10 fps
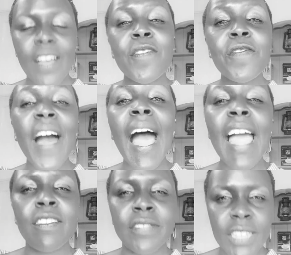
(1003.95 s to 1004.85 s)

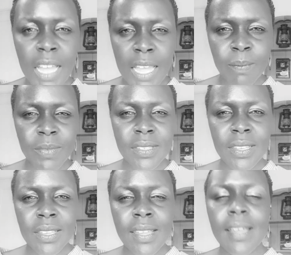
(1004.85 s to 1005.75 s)
5 times.
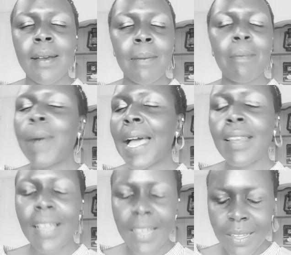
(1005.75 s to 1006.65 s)

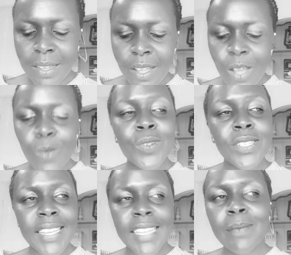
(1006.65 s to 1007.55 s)
Balak would
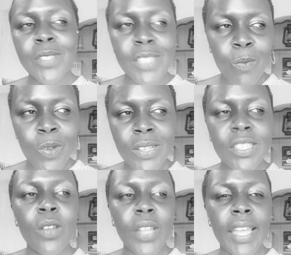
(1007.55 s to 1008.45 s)
take him somewhere and
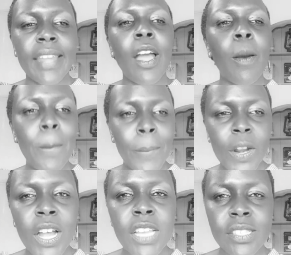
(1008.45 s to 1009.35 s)
say, okay, now
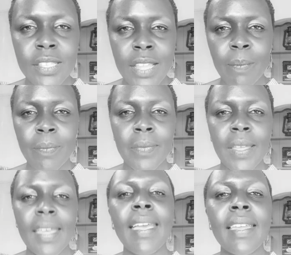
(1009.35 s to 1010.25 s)
curse them.
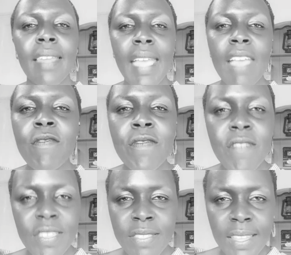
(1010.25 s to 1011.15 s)
And
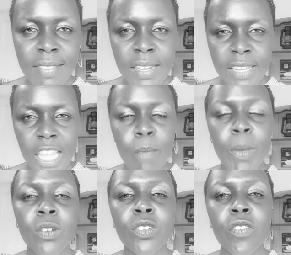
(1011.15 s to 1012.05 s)
everything that came
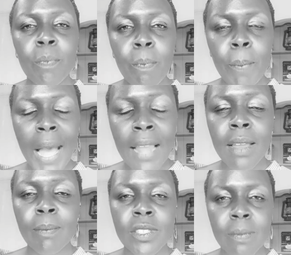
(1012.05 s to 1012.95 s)
out of
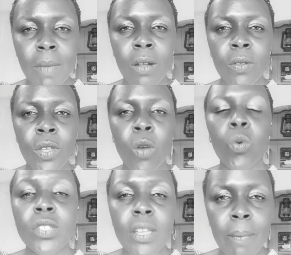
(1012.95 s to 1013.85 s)
Balaam's mouth
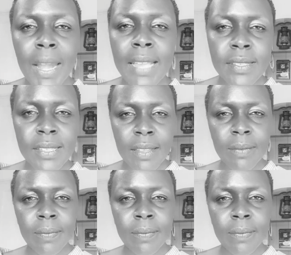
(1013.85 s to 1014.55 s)
was a blessing.